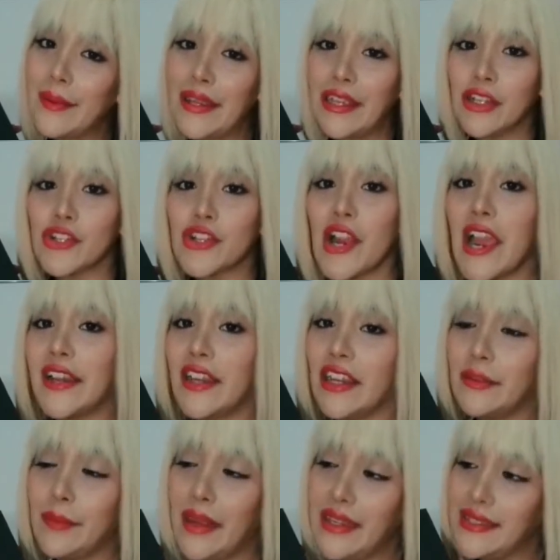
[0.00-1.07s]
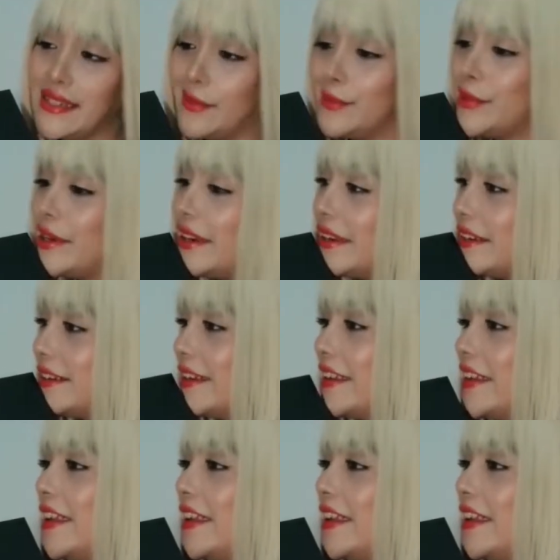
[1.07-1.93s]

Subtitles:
being tried on by someone,